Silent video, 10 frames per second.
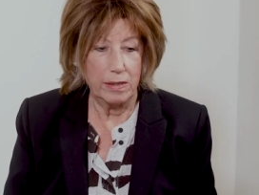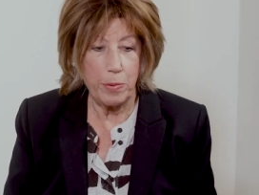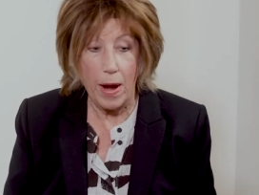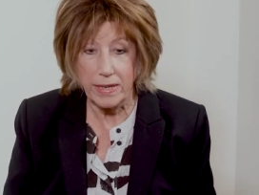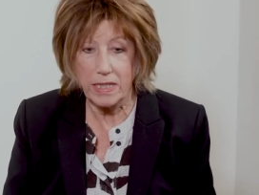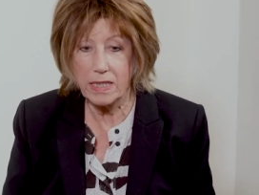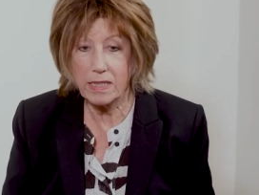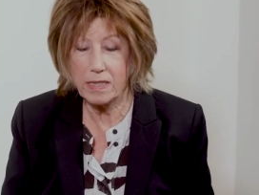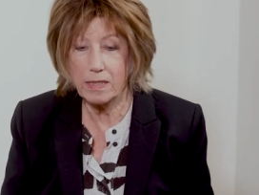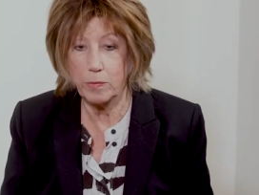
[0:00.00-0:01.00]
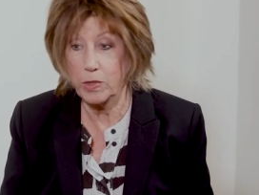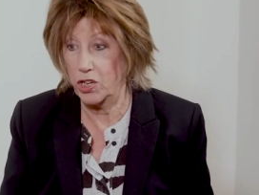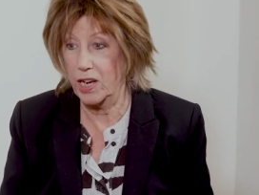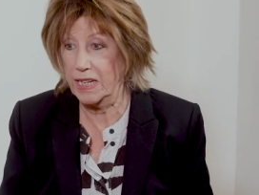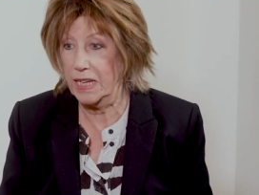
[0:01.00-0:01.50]
practice,
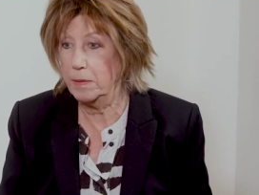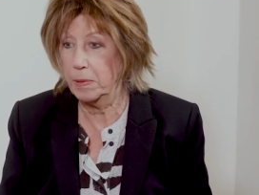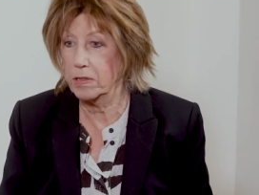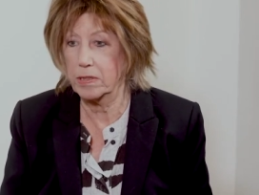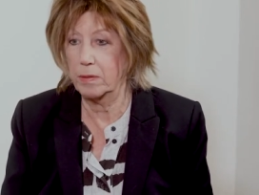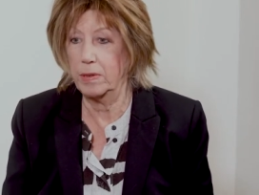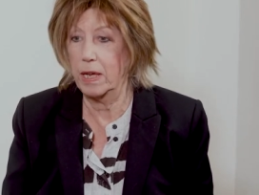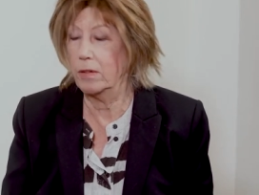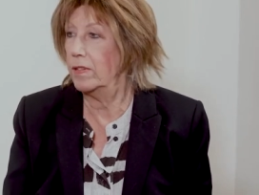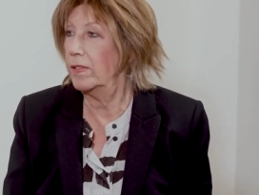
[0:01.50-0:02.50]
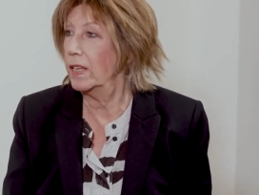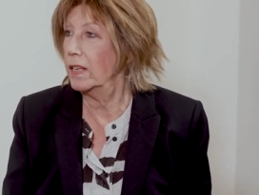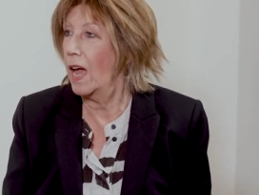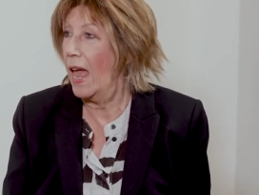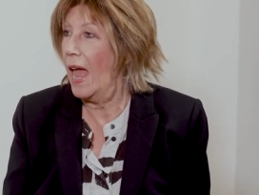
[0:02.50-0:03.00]
which I did, because they were the only thing
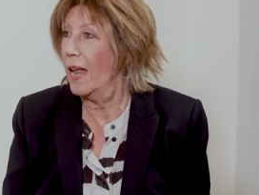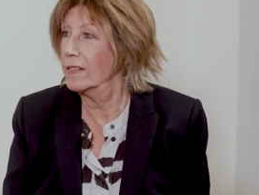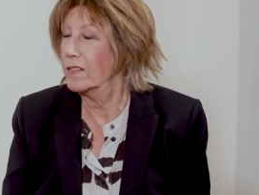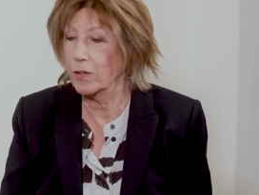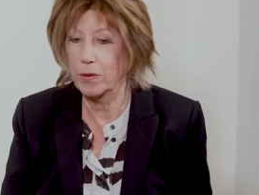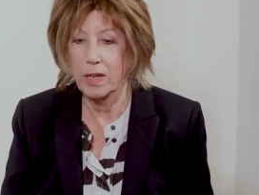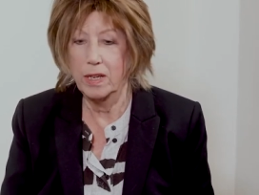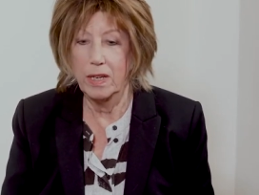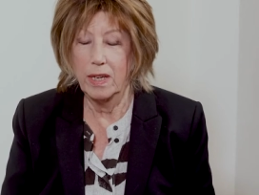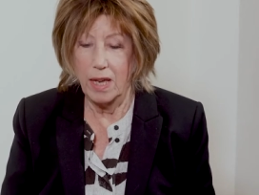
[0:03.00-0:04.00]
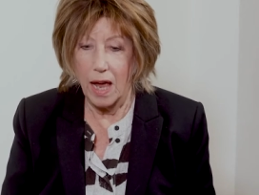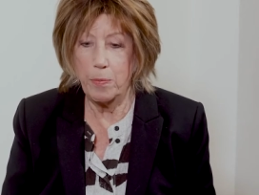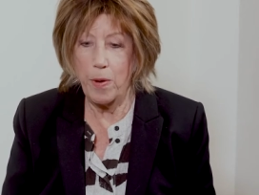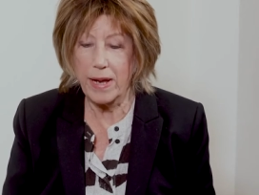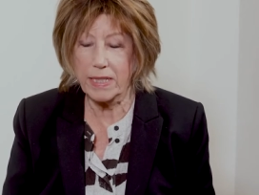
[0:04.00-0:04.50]
that I had, so I
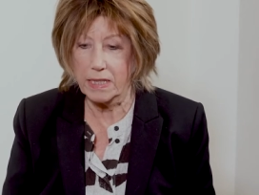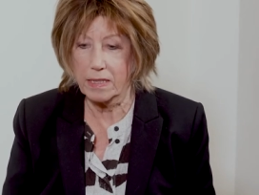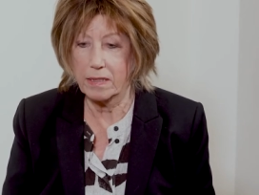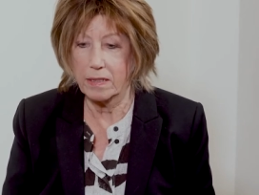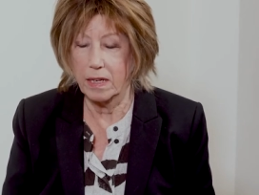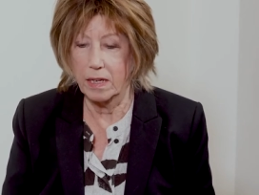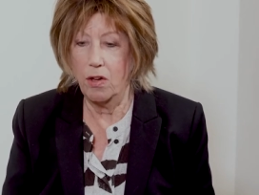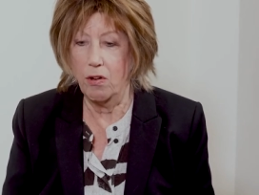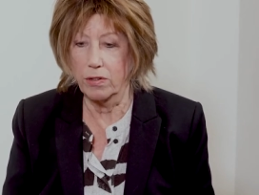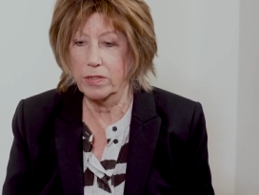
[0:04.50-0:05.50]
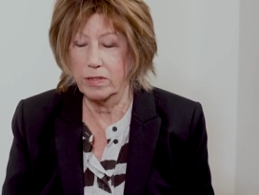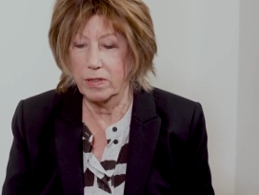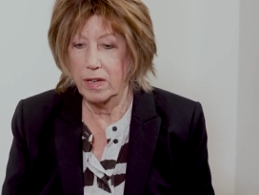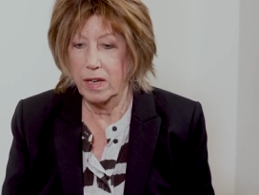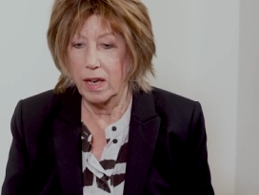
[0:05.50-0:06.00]
practiced a lot.
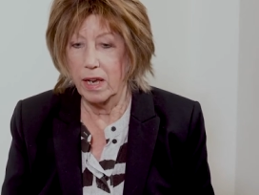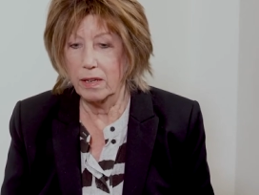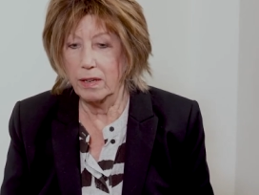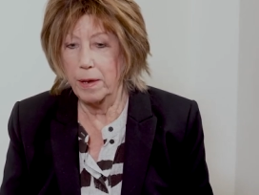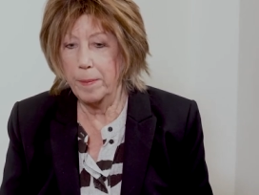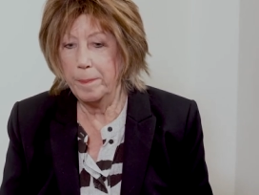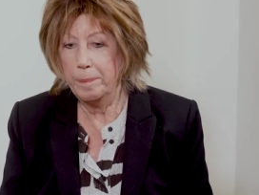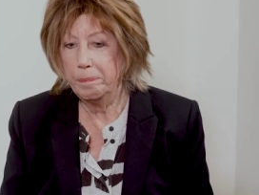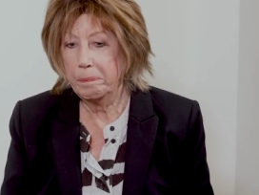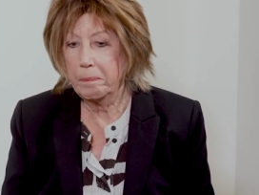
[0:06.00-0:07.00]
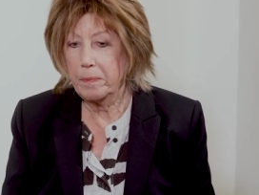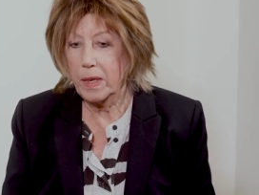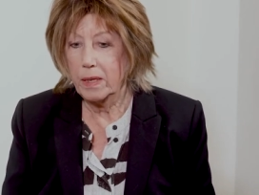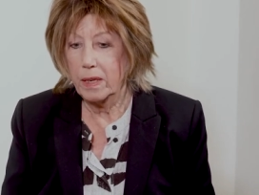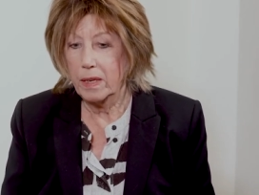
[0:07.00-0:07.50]
And
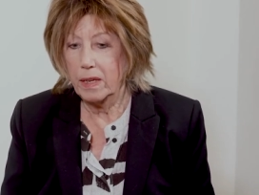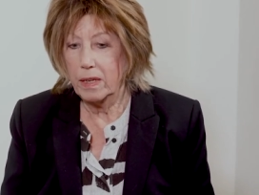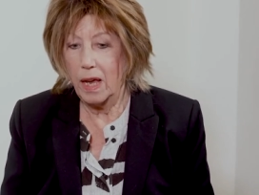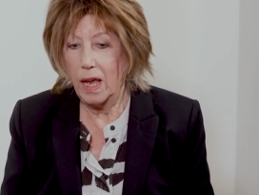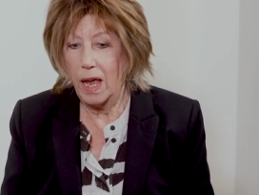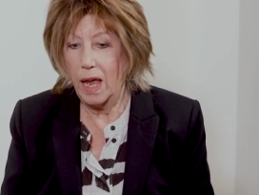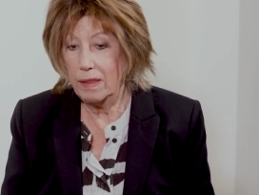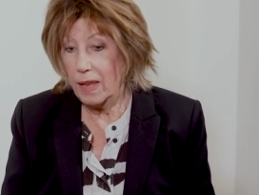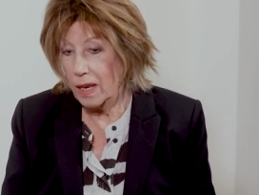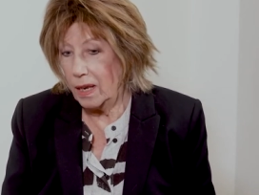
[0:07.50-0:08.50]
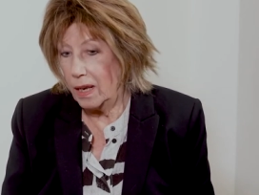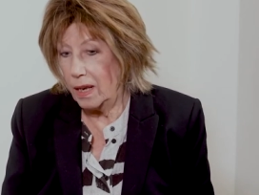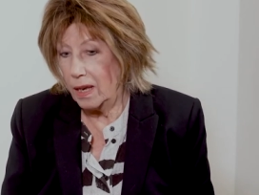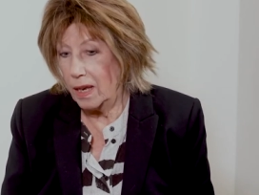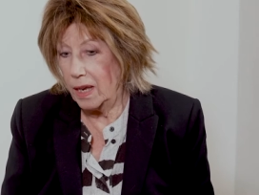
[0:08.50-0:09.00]

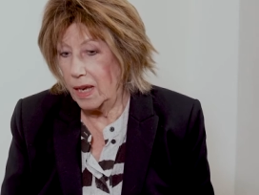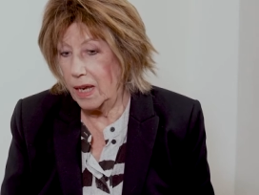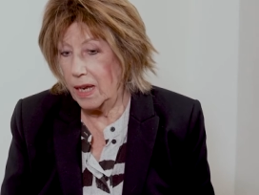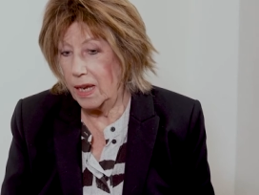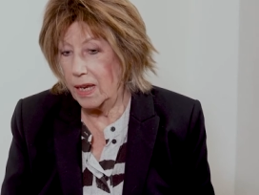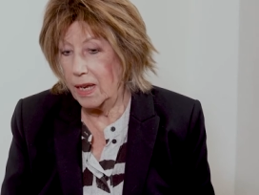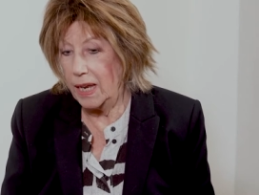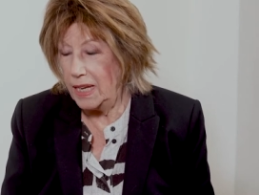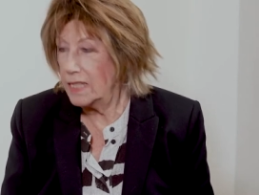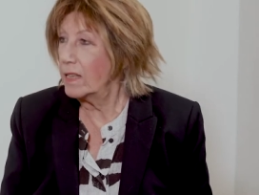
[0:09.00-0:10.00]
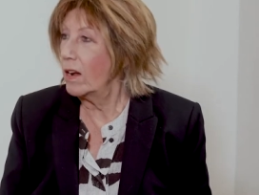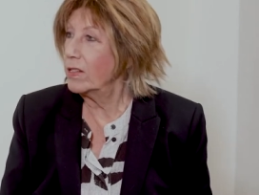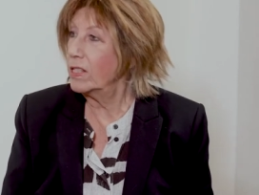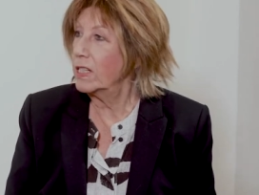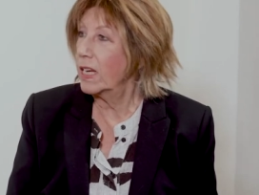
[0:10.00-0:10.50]
then he
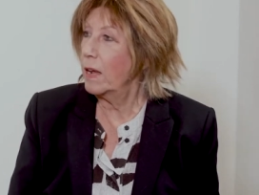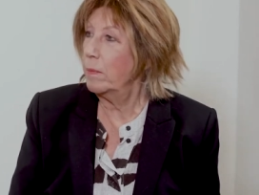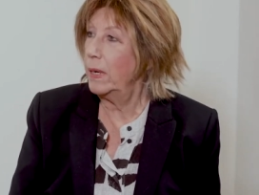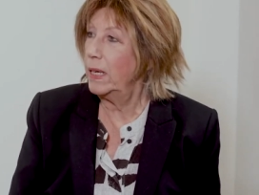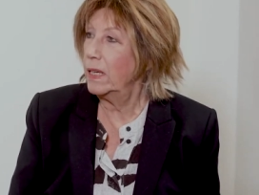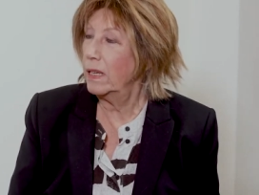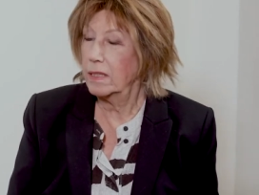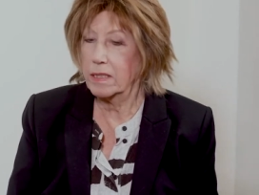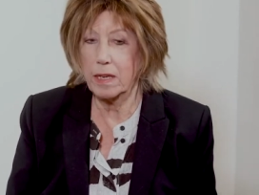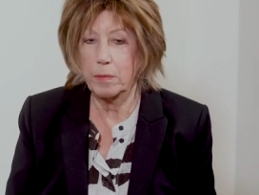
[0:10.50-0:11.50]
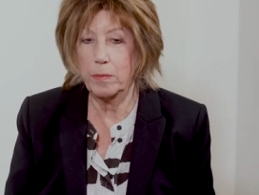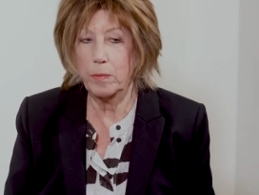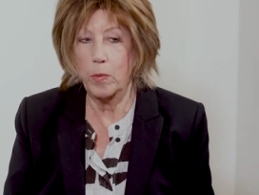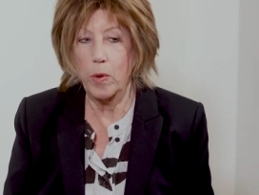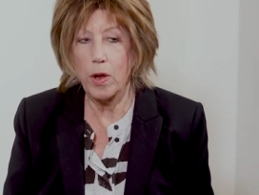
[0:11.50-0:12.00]
started to get me
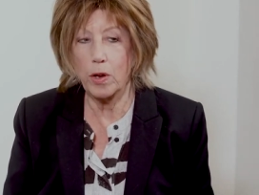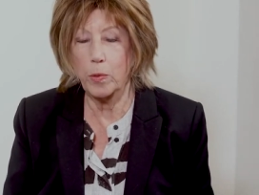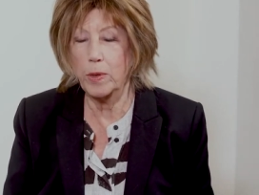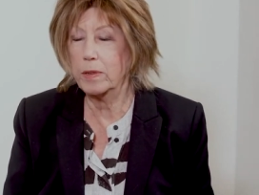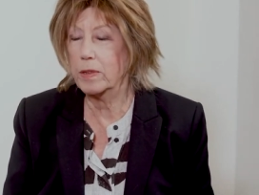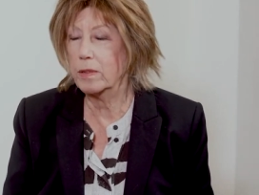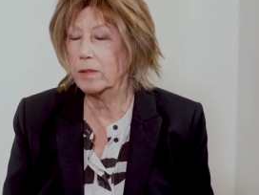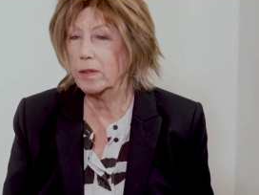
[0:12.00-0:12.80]
some work with